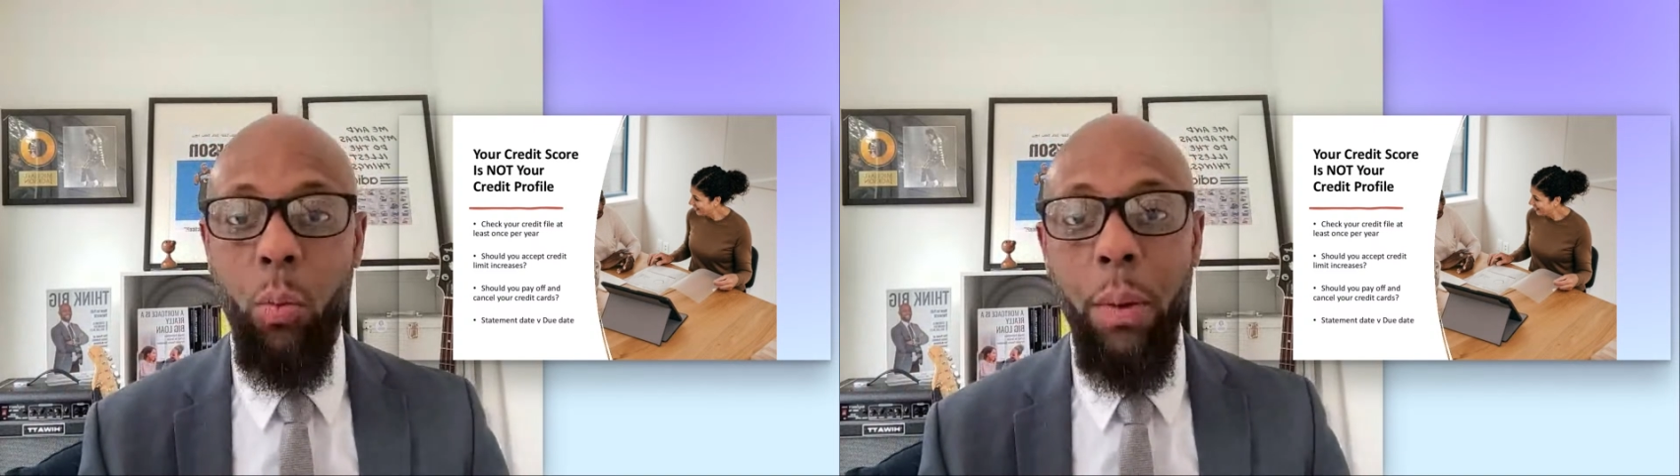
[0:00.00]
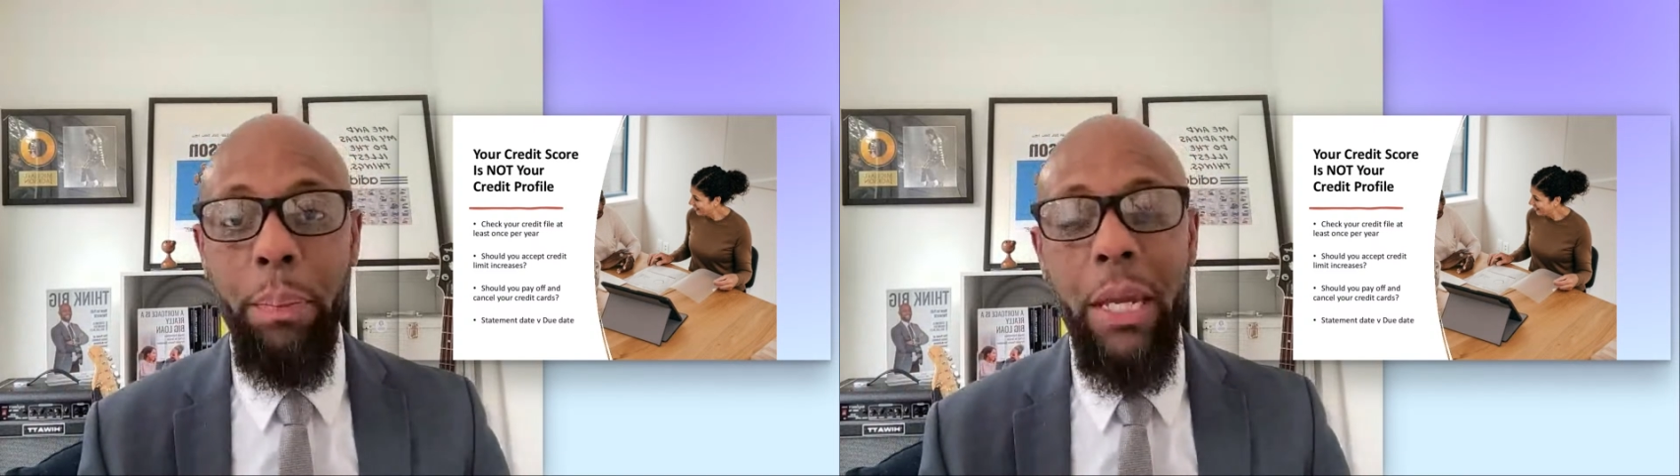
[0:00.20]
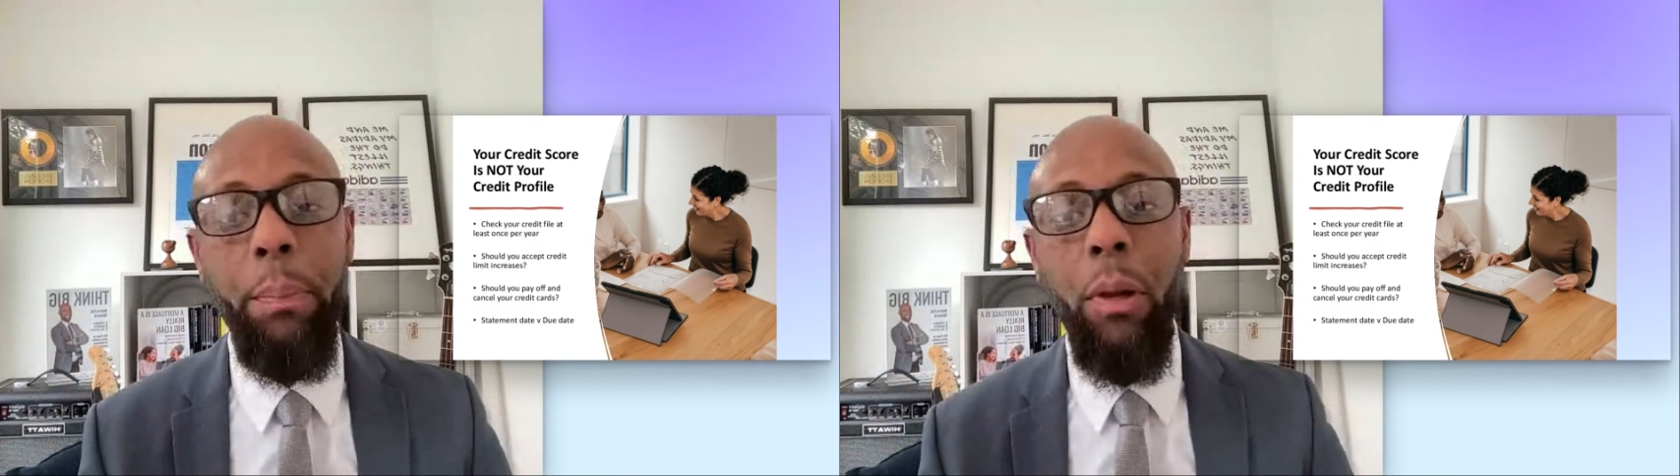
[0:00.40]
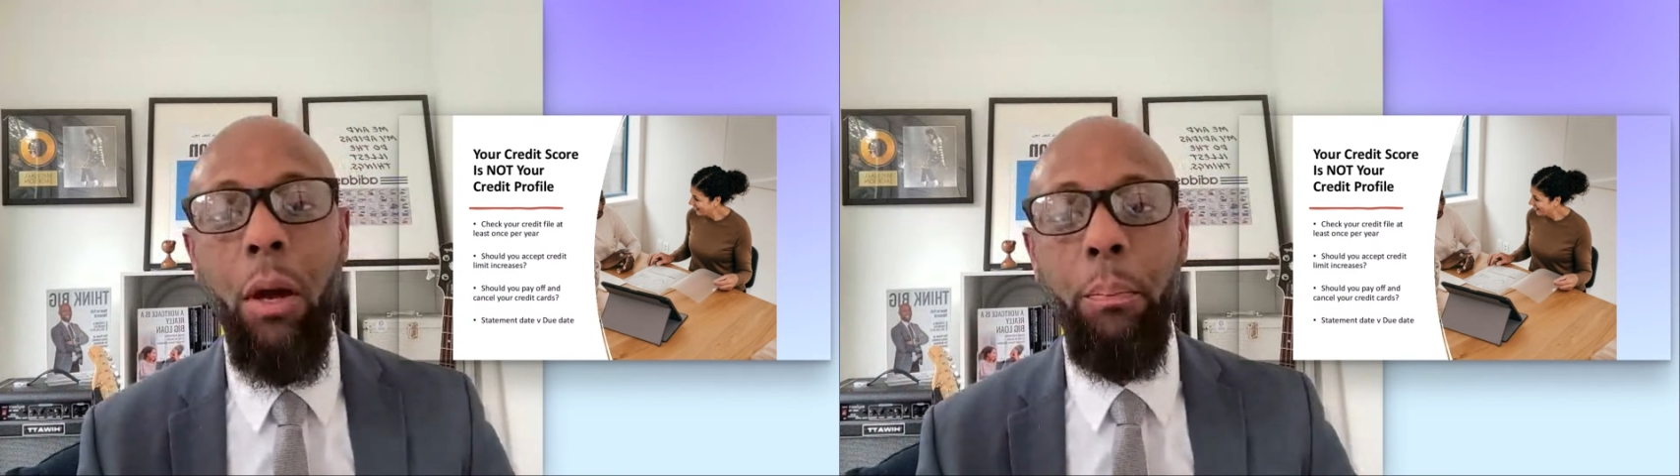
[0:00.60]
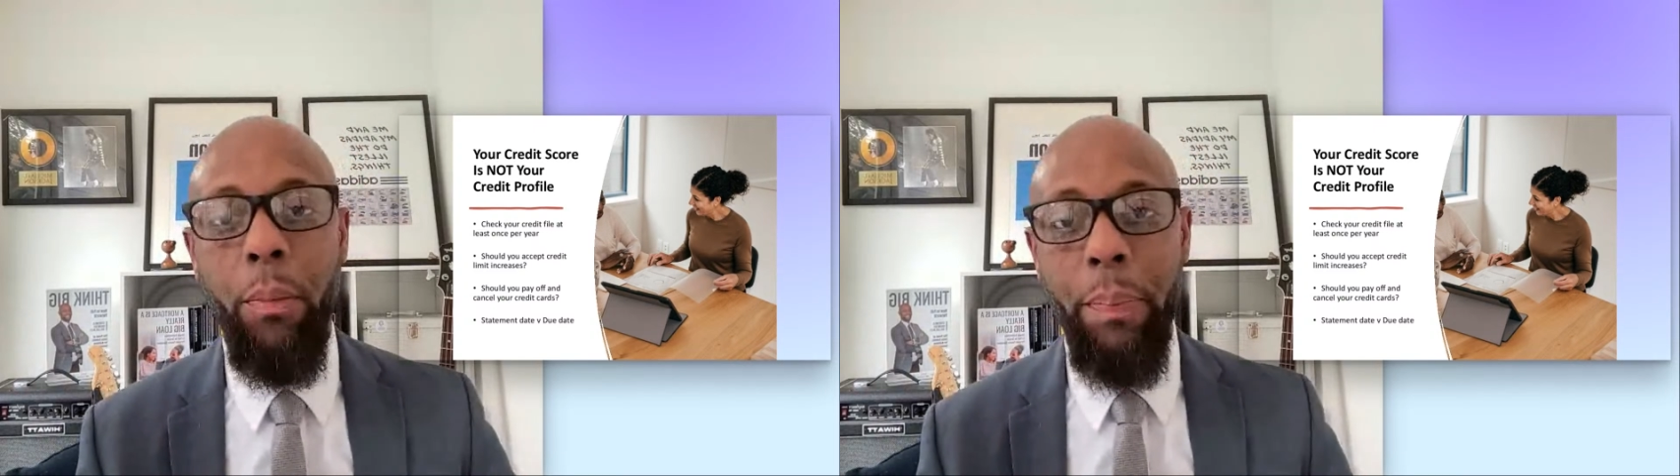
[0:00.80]
When people
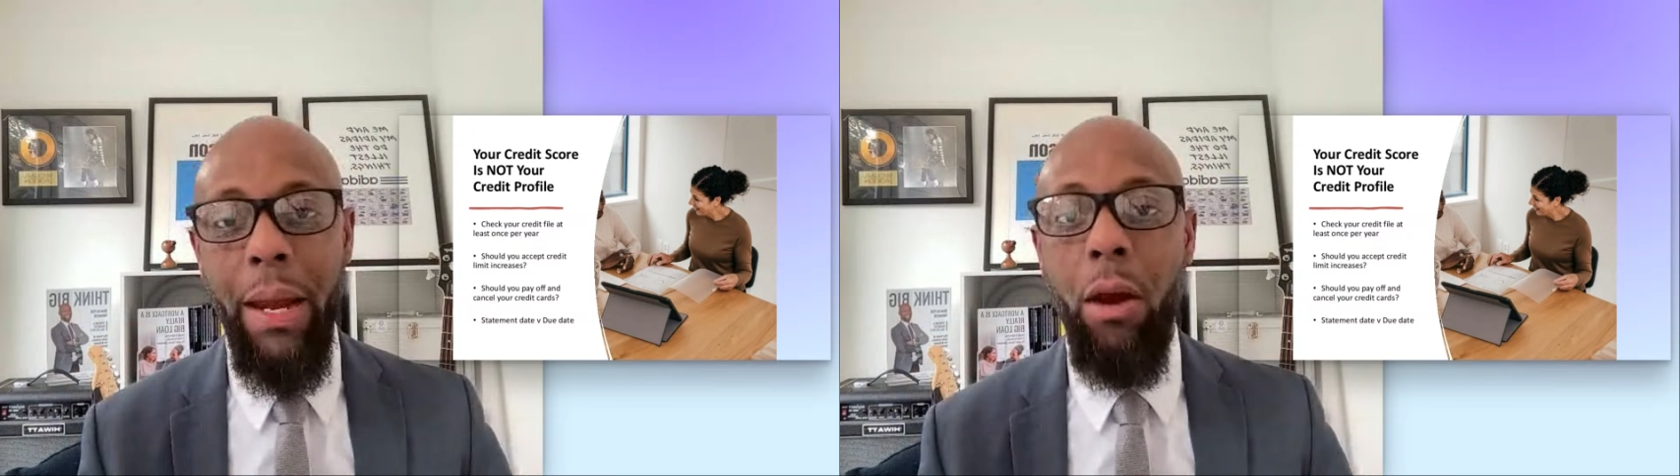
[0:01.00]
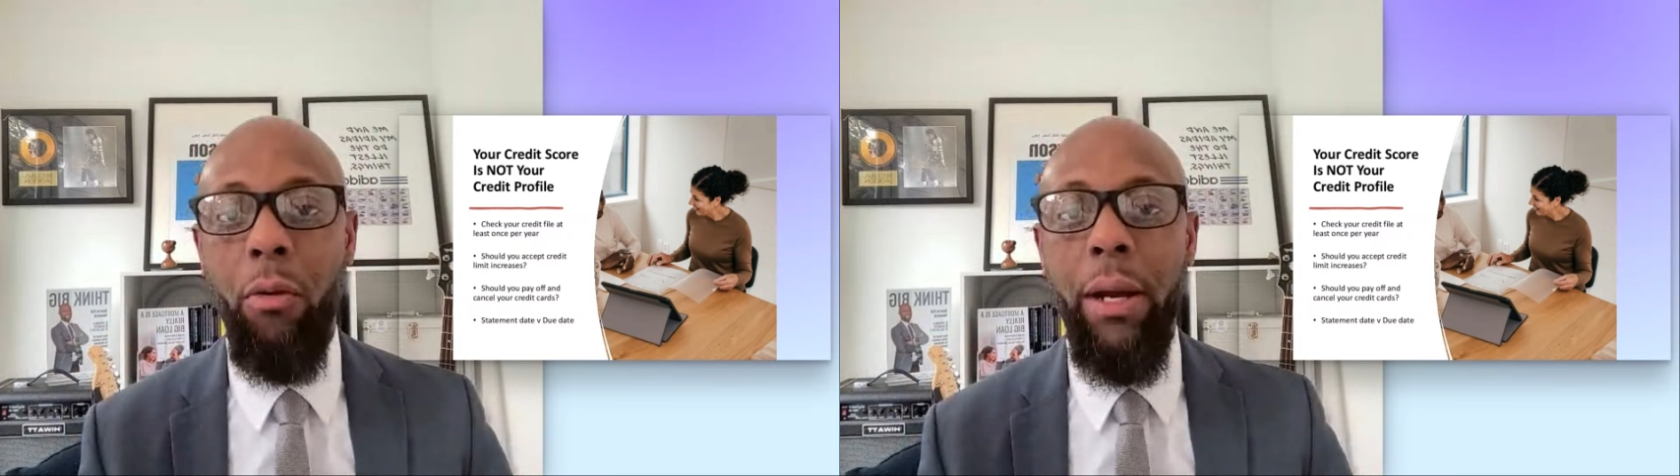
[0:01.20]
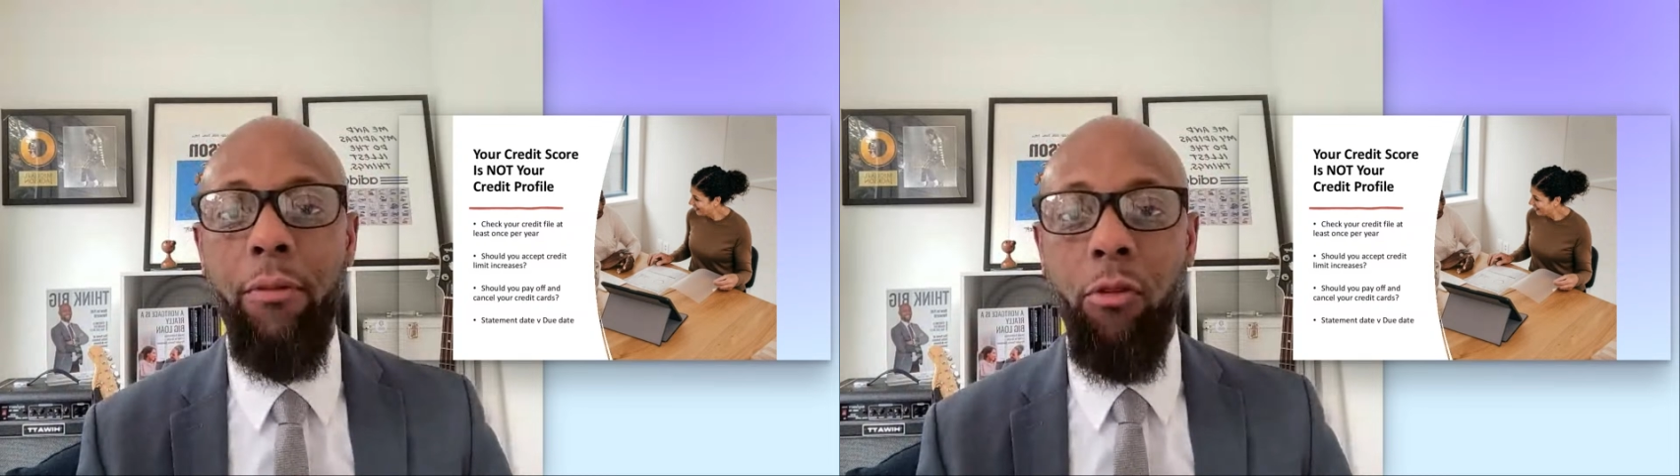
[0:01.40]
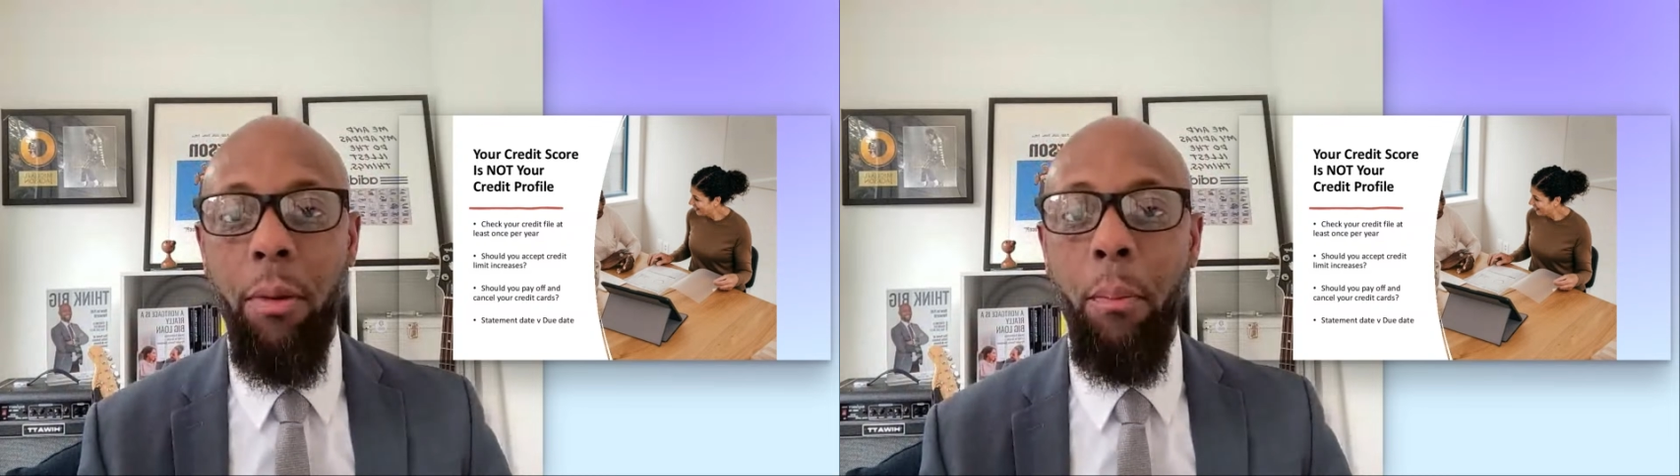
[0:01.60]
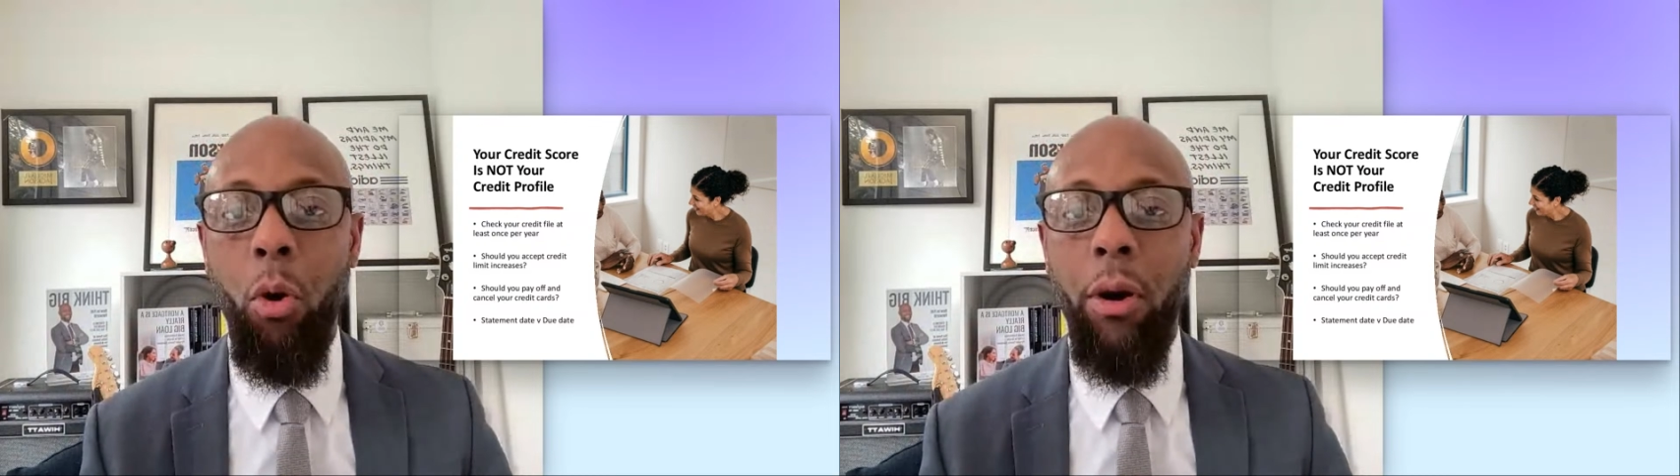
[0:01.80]
are preparing for a
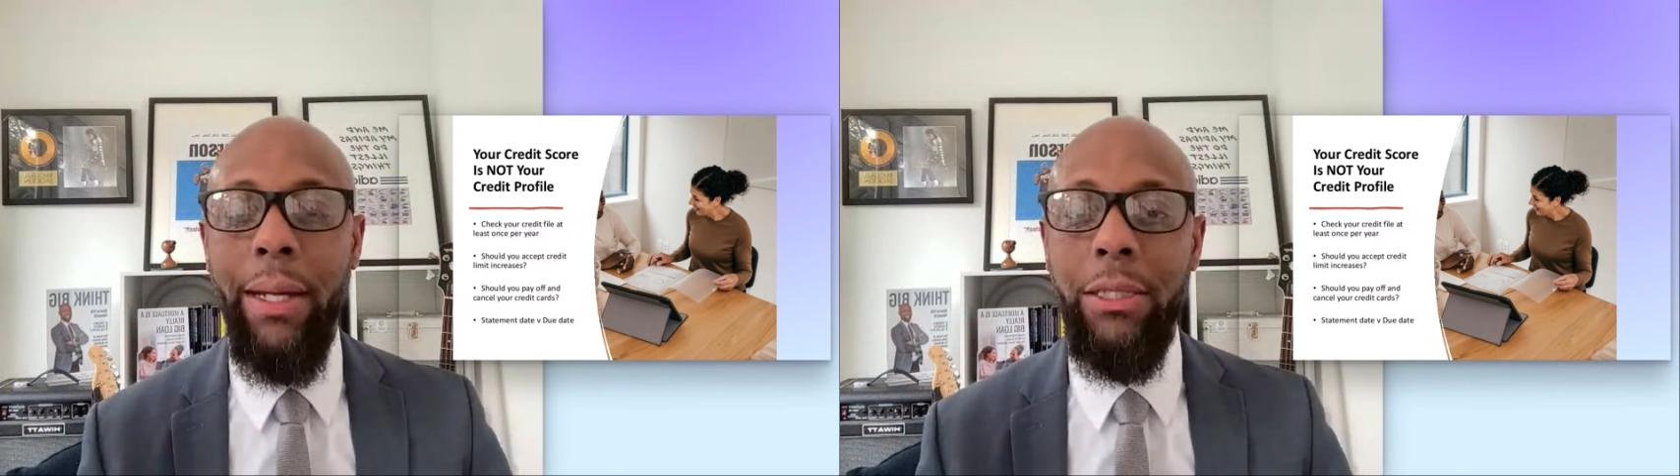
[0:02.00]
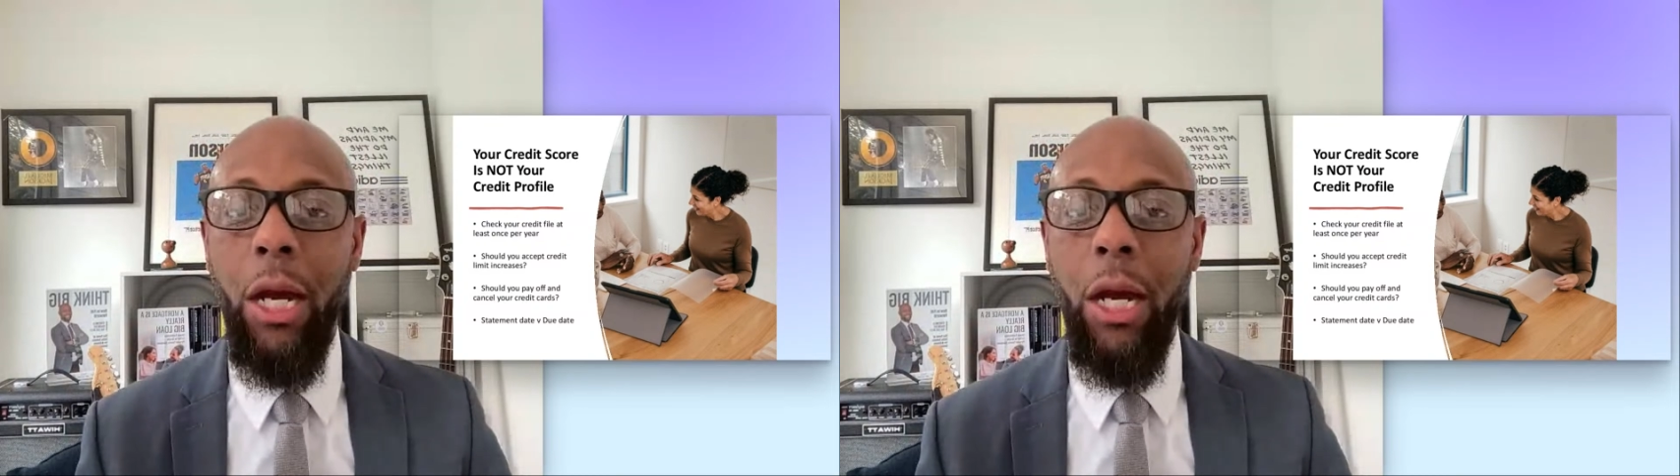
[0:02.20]
mortgage,